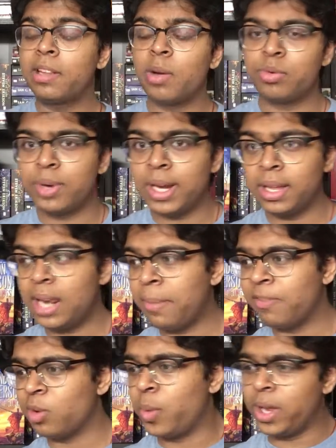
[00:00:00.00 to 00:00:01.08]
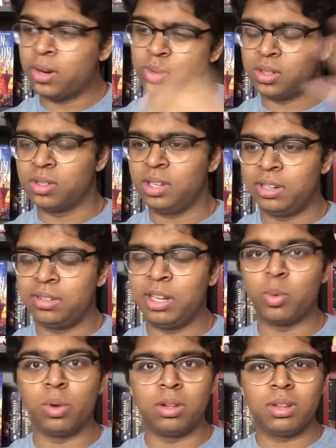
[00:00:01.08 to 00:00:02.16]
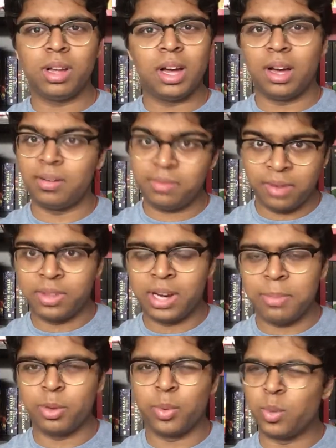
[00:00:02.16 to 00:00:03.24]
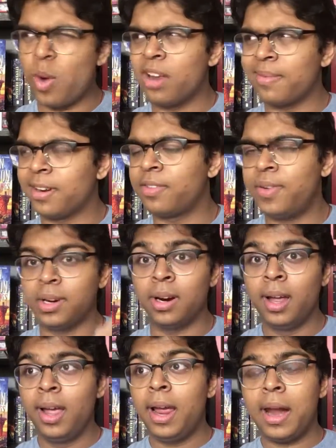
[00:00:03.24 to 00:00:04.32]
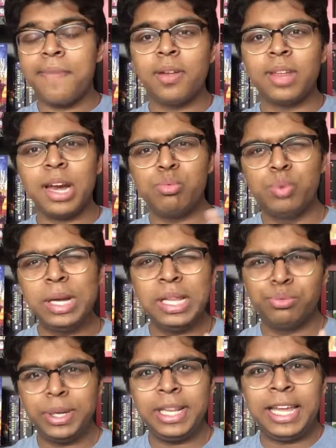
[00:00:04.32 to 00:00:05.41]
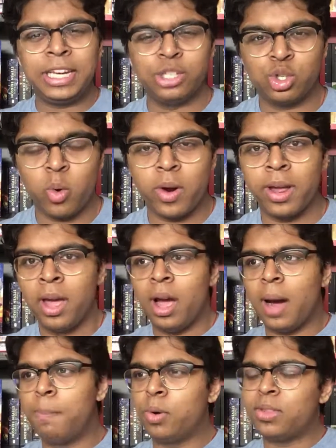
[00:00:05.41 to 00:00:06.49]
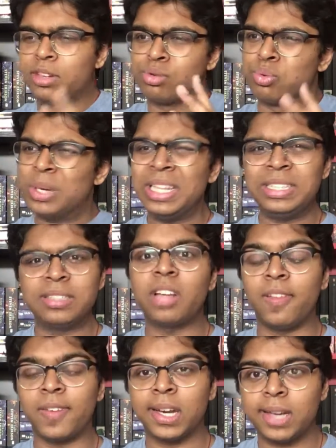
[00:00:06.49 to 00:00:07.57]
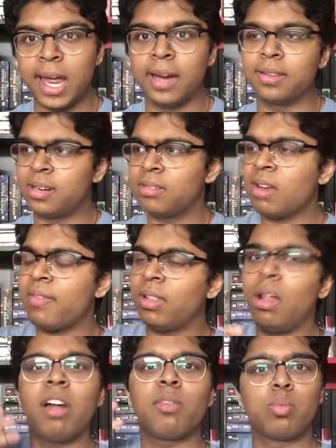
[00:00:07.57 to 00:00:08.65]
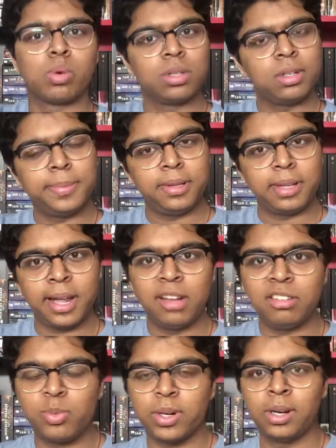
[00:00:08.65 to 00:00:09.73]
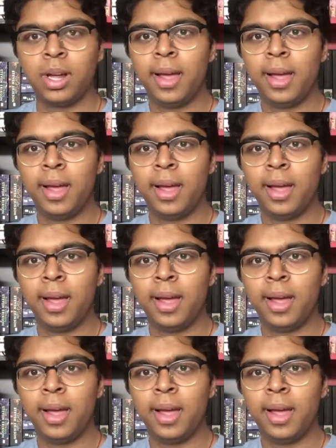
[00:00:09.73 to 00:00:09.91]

I was reading Name of the Wind, or its sequel uh, of the Name of the Wind, Wise Man's Fear, and I found that I really, really enjoy a book that's really self-contained, that doesn't have a lot of world building elsewhere.